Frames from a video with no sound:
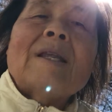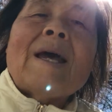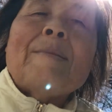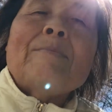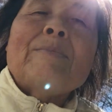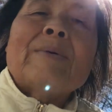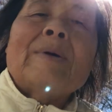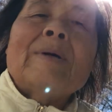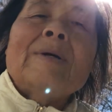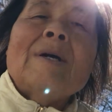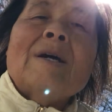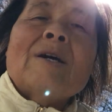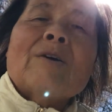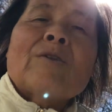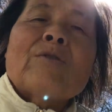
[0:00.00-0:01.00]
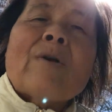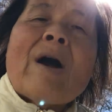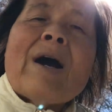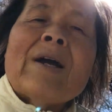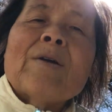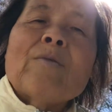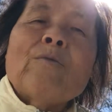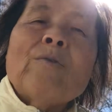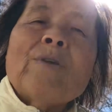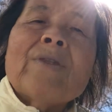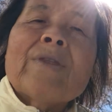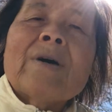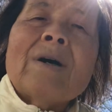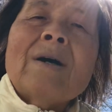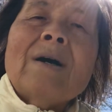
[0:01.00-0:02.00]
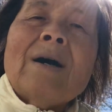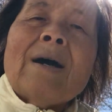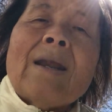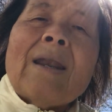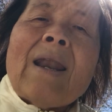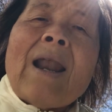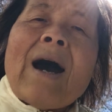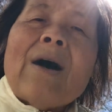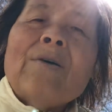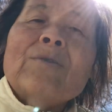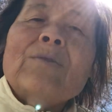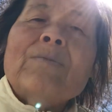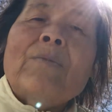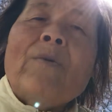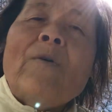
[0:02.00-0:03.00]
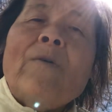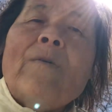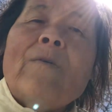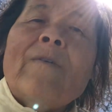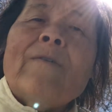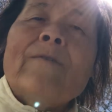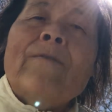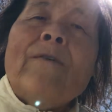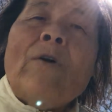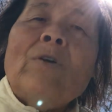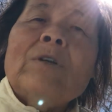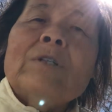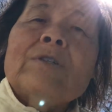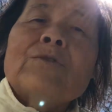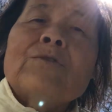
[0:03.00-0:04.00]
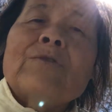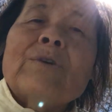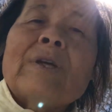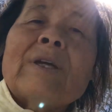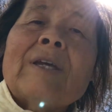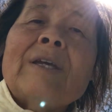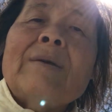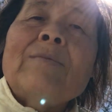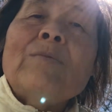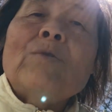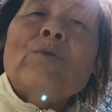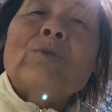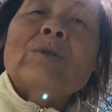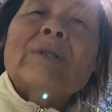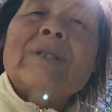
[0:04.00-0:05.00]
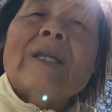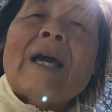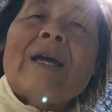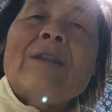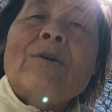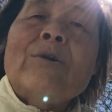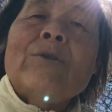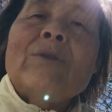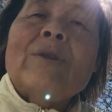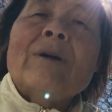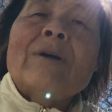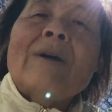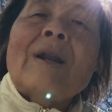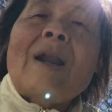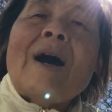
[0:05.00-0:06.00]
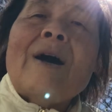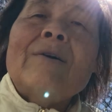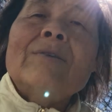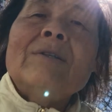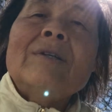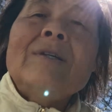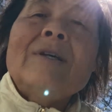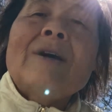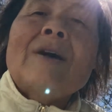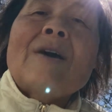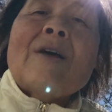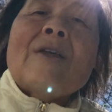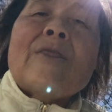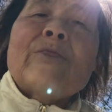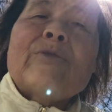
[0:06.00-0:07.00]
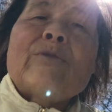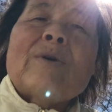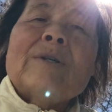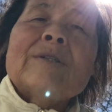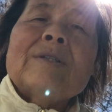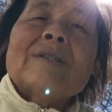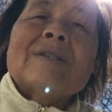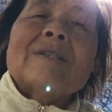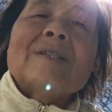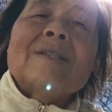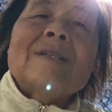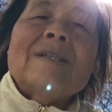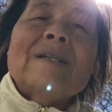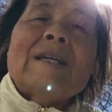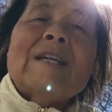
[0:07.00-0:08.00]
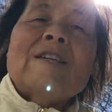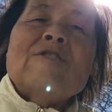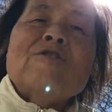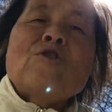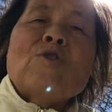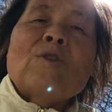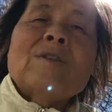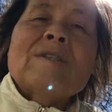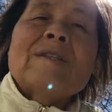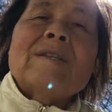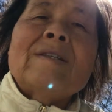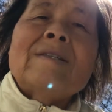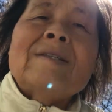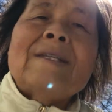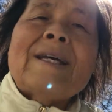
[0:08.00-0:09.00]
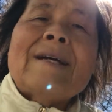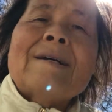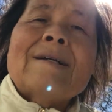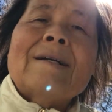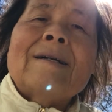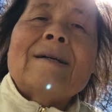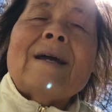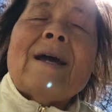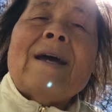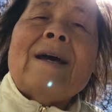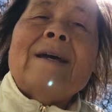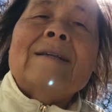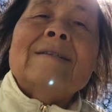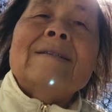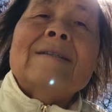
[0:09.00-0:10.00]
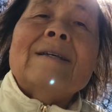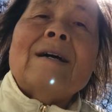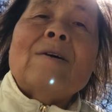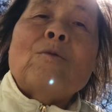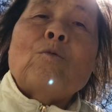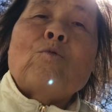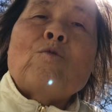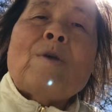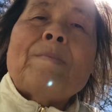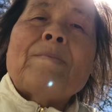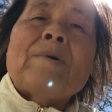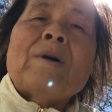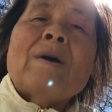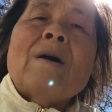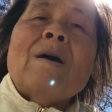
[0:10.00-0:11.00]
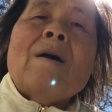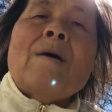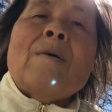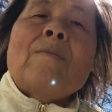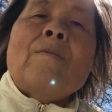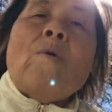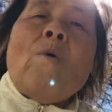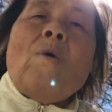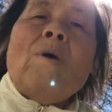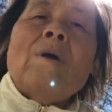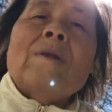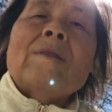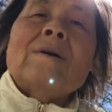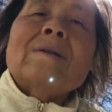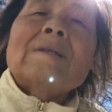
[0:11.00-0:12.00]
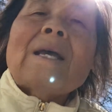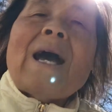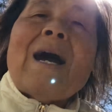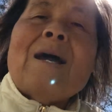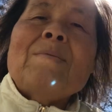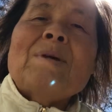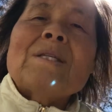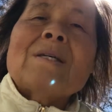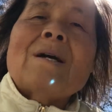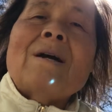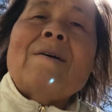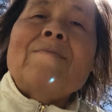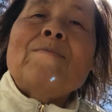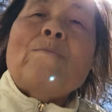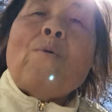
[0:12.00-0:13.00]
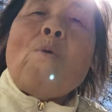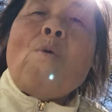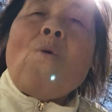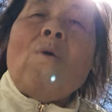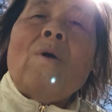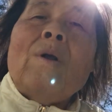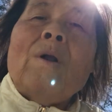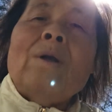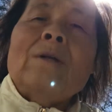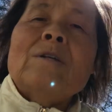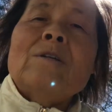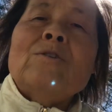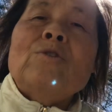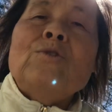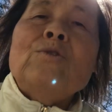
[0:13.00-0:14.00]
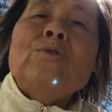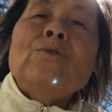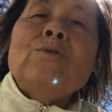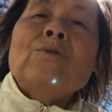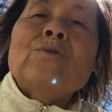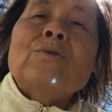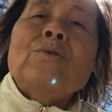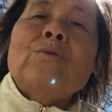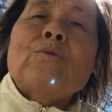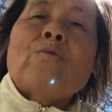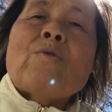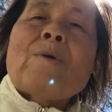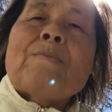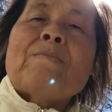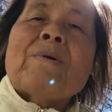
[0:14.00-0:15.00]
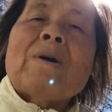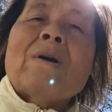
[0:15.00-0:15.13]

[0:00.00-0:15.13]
temple crying with a loud vo voice to him who sat on the cloud thrust in your sickle and reap for the time has come for you to reap